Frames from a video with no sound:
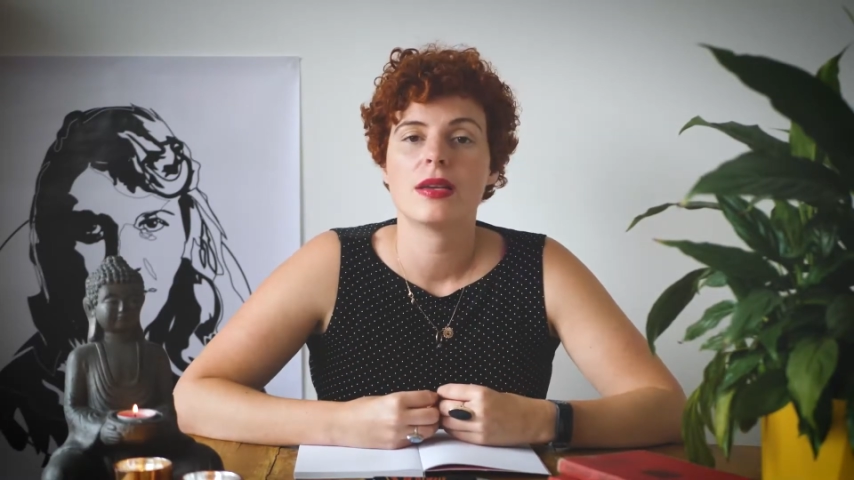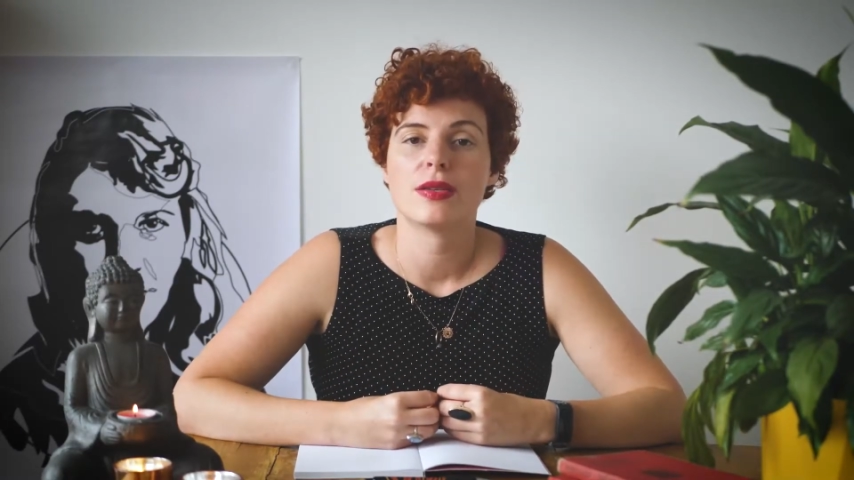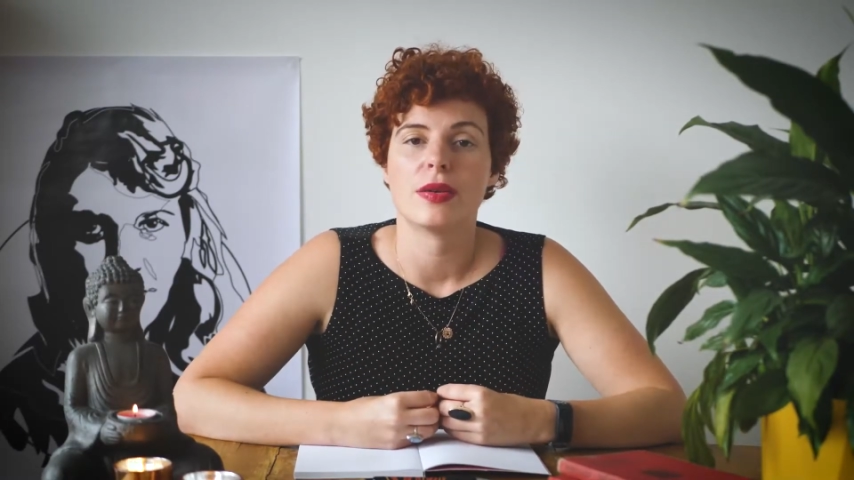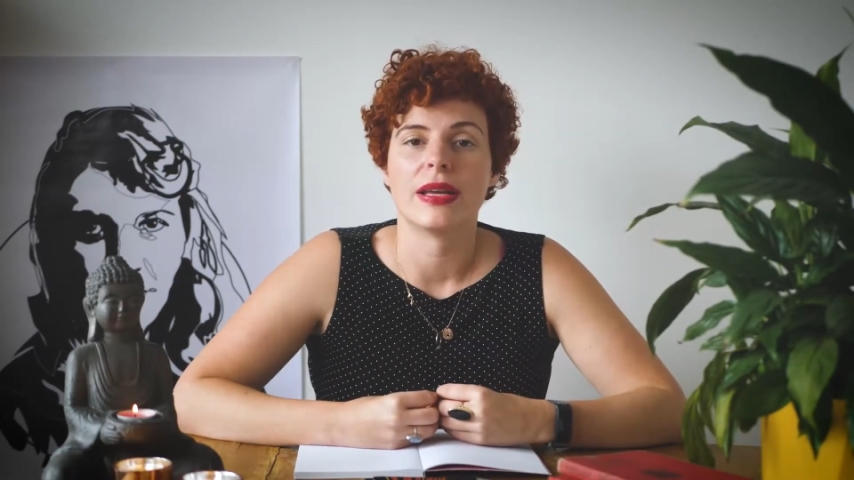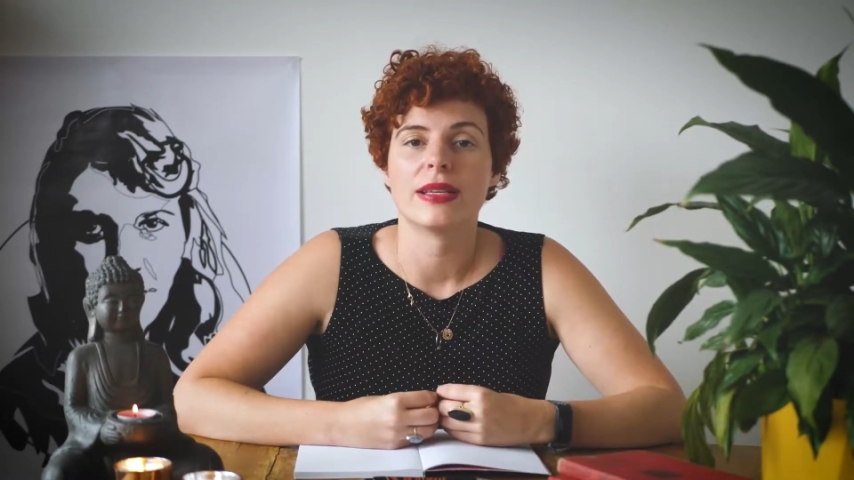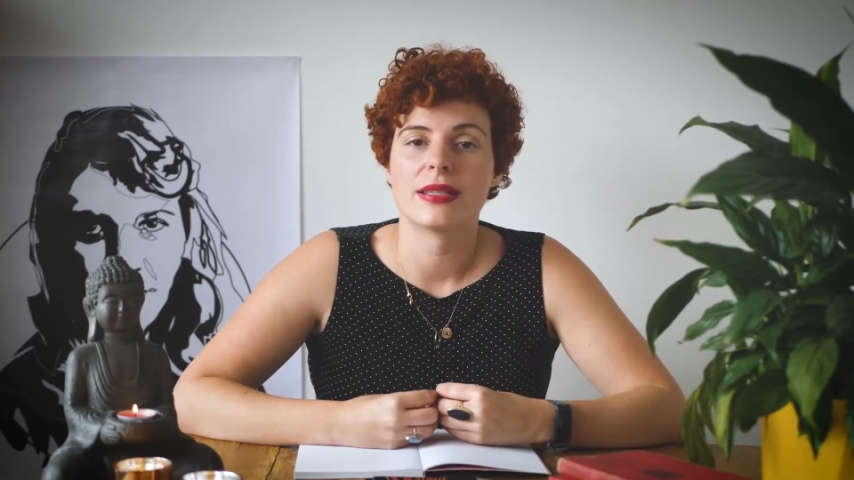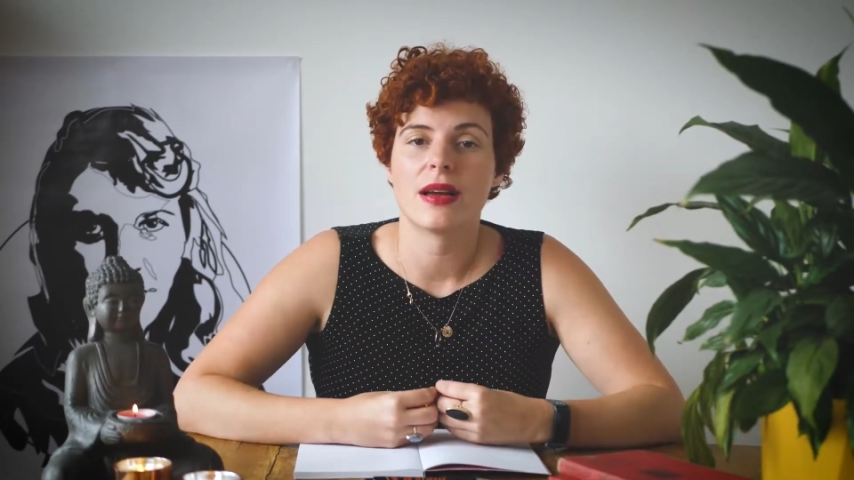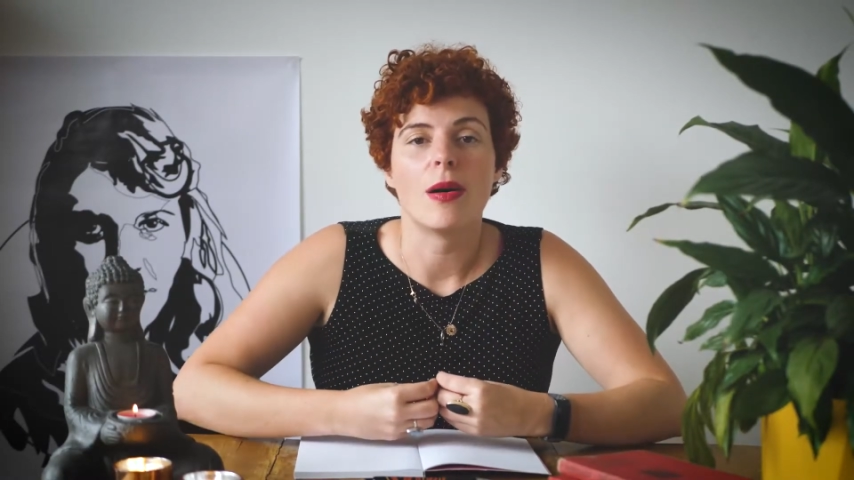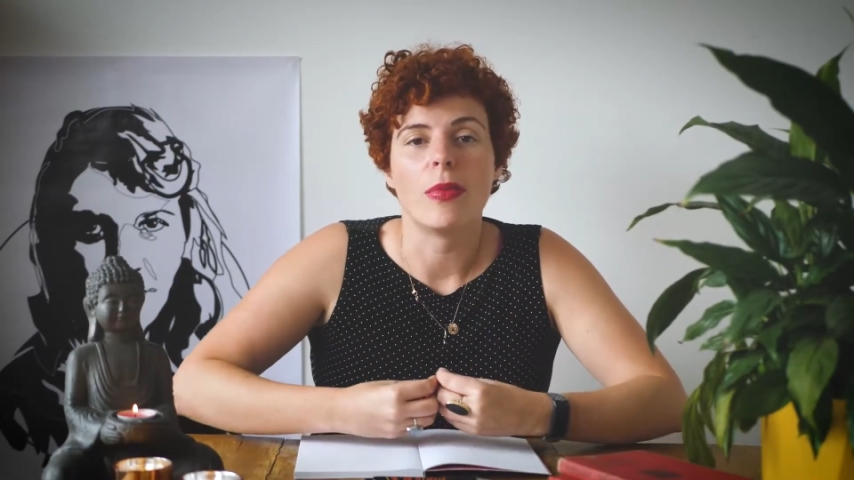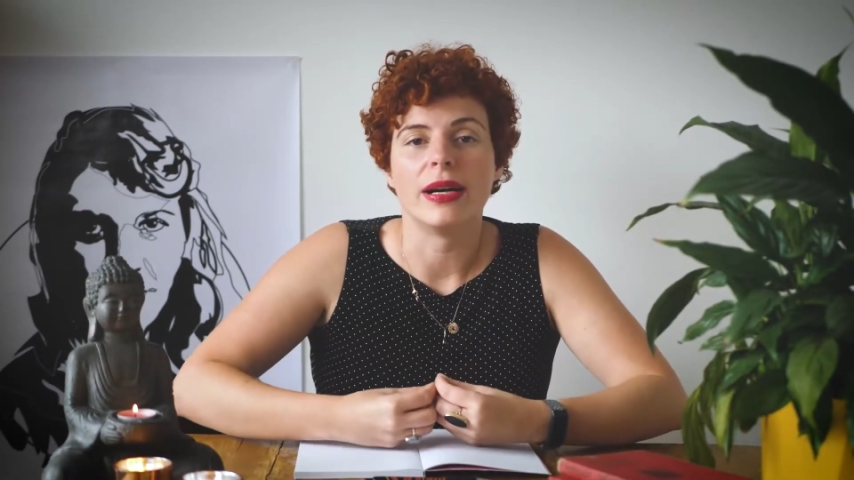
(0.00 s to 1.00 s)
so let's
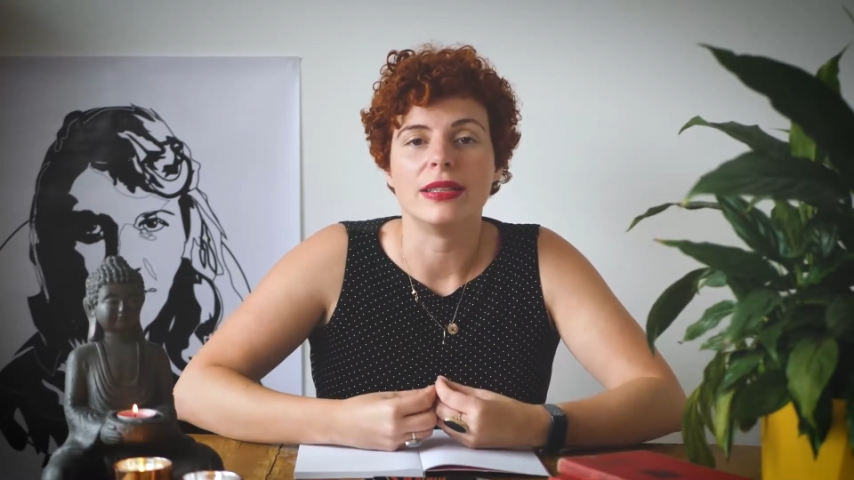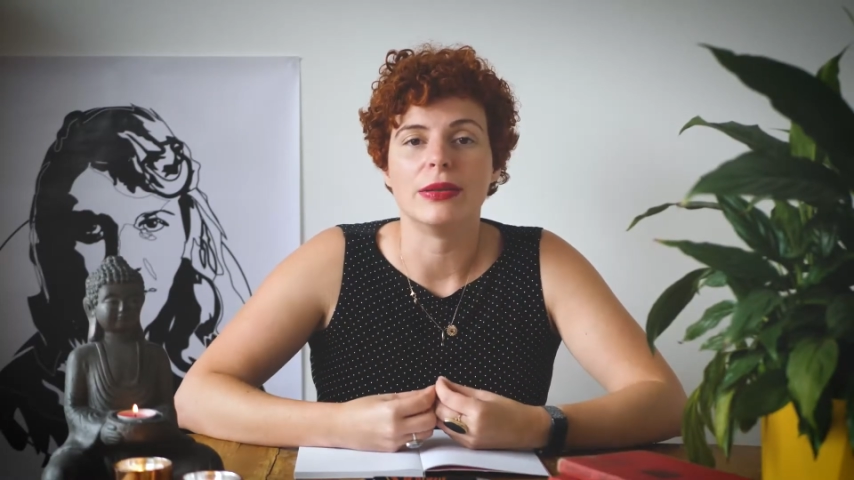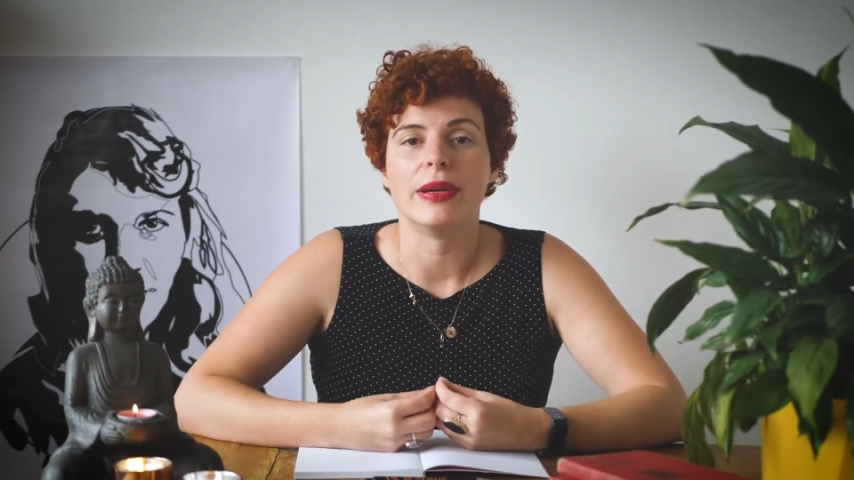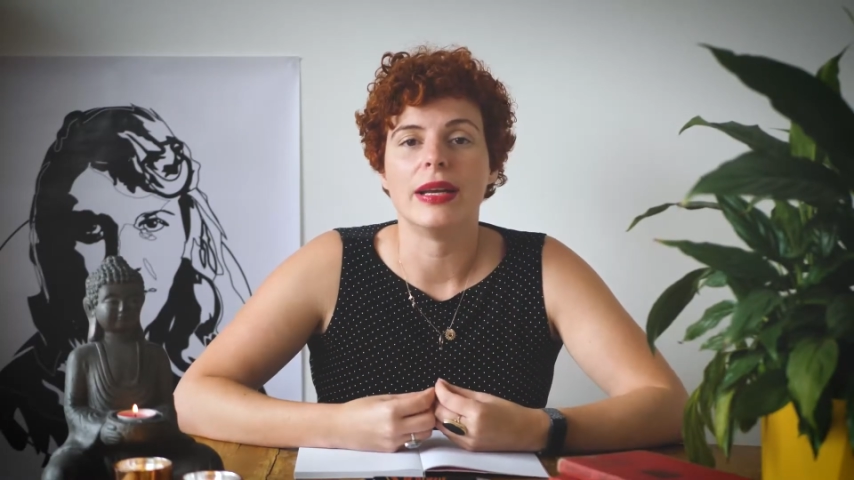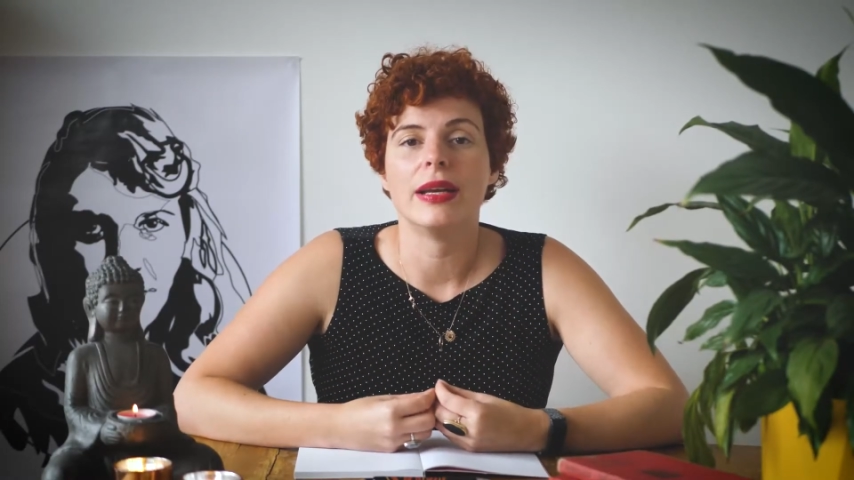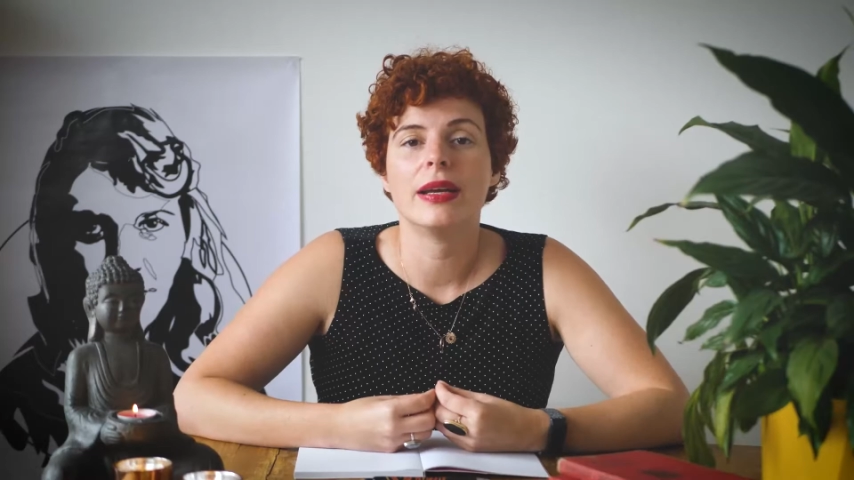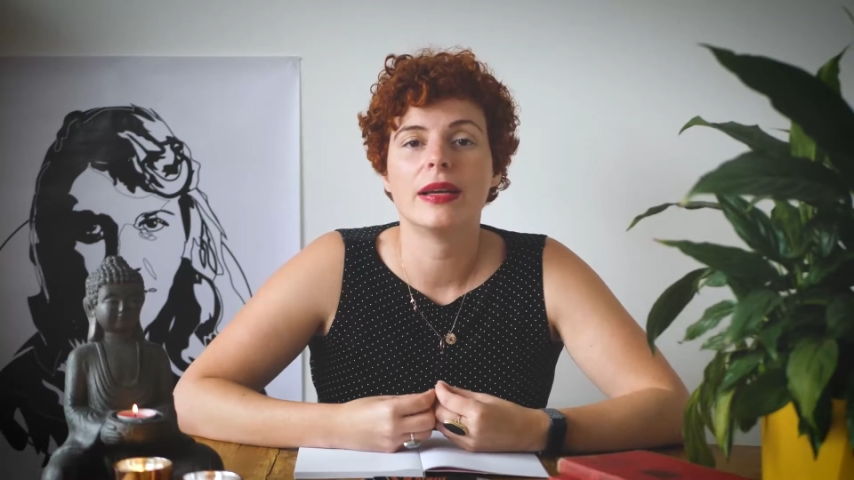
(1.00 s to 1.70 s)
start by doing